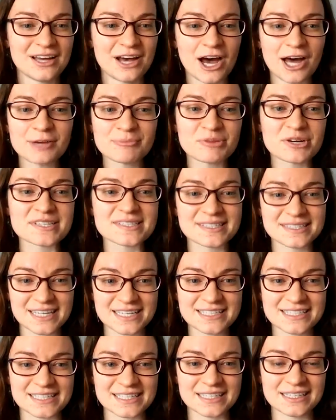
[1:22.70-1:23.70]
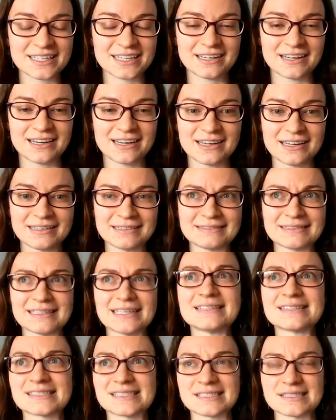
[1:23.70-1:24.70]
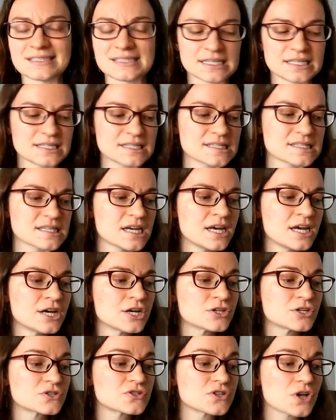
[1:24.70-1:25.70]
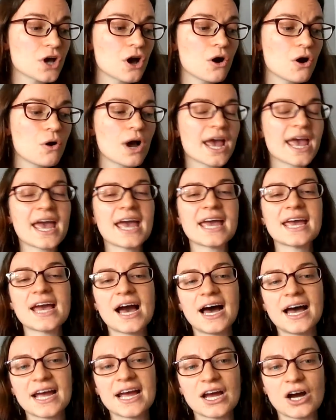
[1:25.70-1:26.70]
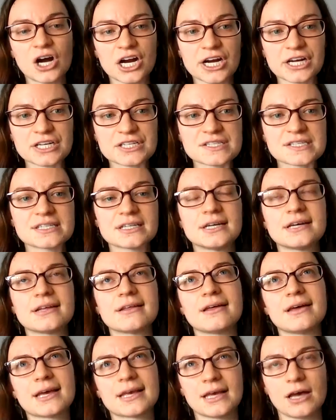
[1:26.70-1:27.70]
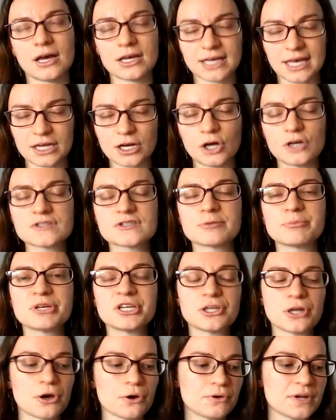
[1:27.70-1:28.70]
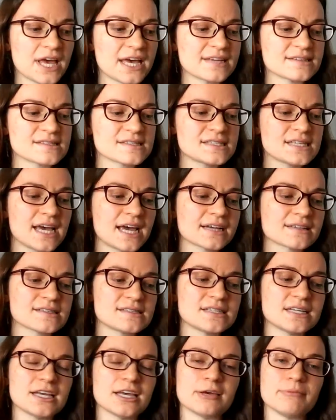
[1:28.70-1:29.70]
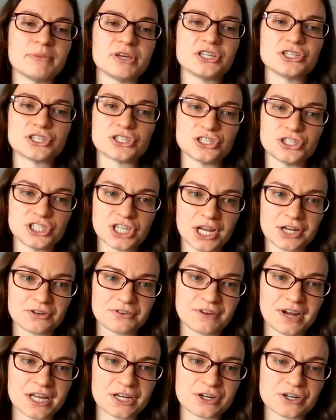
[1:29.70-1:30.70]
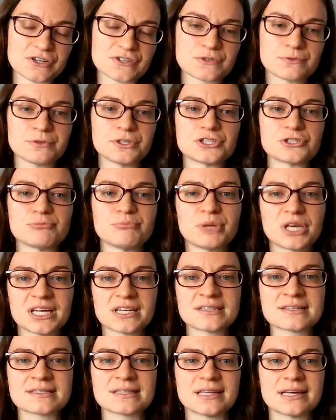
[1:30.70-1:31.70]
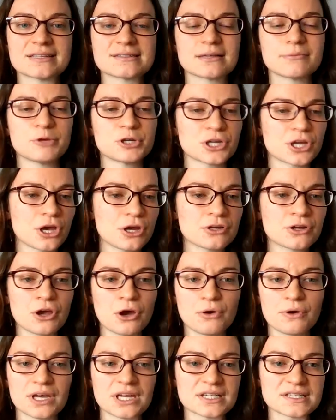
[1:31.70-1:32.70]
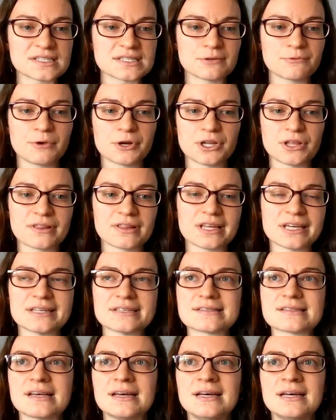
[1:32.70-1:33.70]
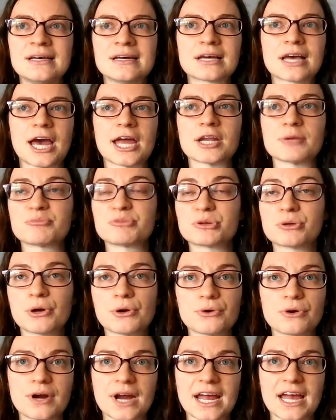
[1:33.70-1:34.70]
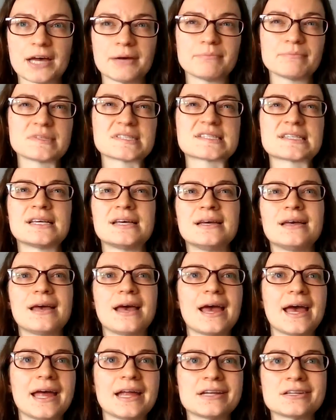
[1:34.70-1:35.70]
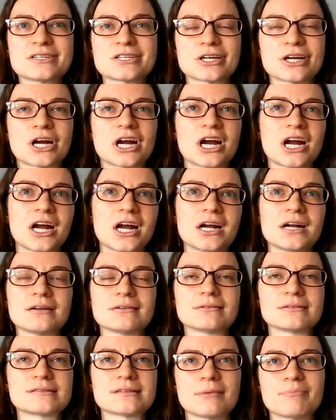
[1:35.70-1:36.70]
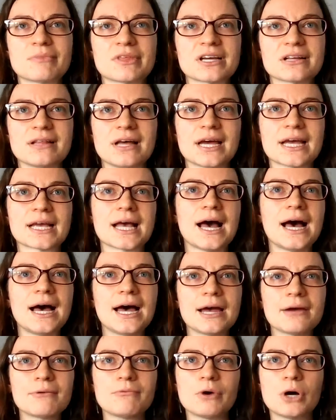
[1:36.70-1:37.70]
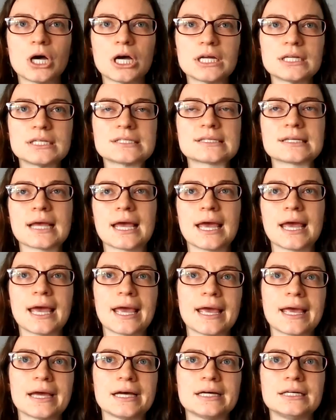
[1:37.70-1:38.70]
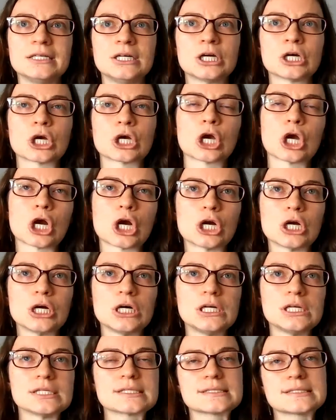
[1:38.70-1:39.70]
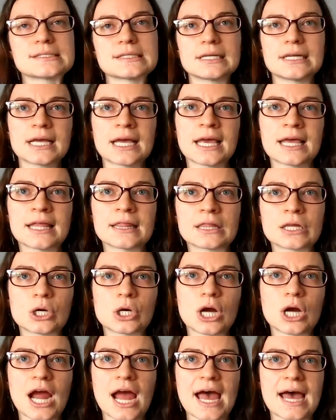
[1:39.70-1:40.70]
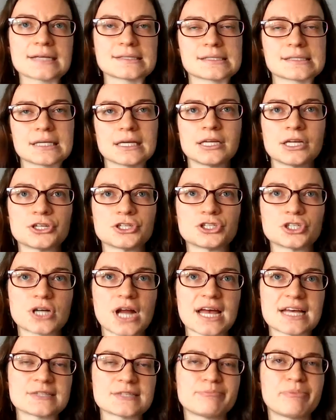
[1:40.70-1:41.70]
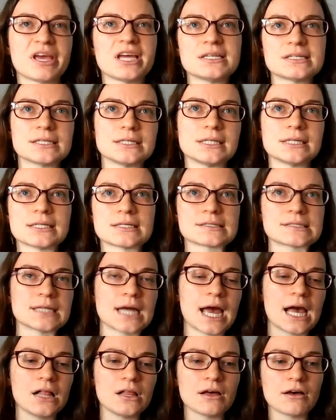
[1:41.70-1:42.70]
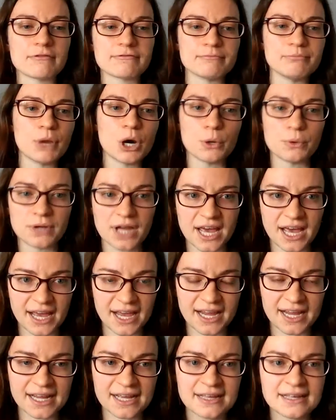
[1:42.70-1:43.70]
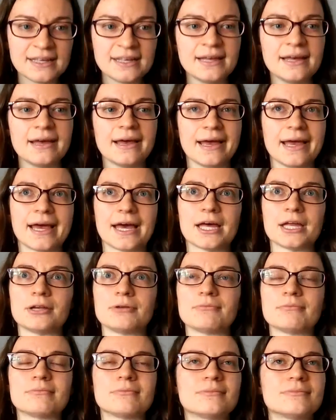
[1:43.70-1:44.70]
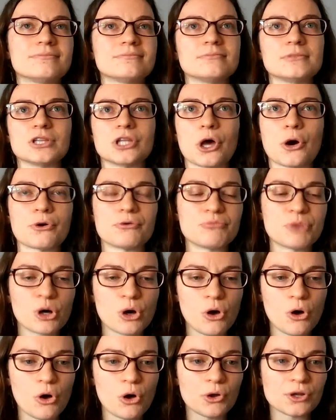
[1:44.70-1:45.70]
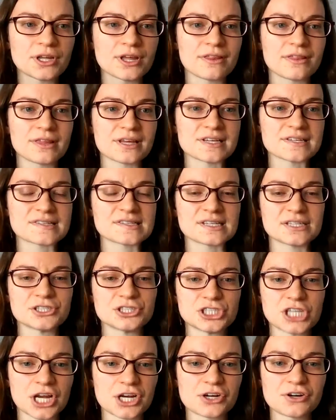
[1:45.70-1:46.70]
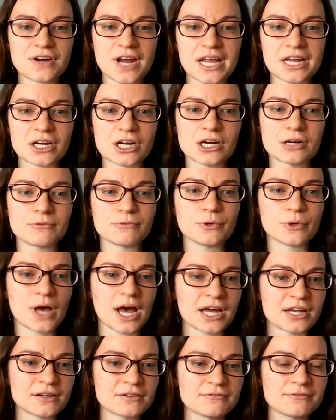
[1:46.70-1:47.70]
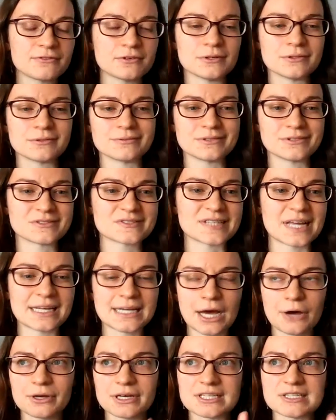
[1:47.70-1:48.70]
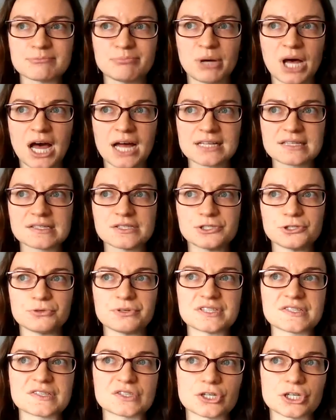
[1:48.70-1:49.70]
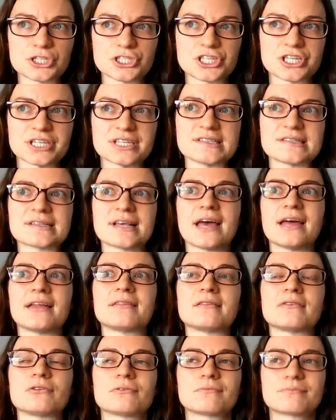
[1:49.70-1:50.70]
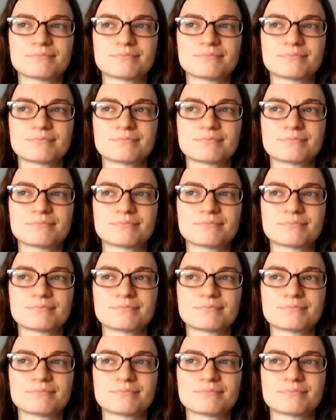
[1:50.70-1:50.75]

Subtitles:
unprecedented instances. So AI art can also be known as text-to-image generators, which means that someone can go into one of these kind of programs, enter something like, I want a girl sitting in the grass in a dress painted in the style of Monet. And lo and behold, this generator will kind of send out its bots, do its searches, and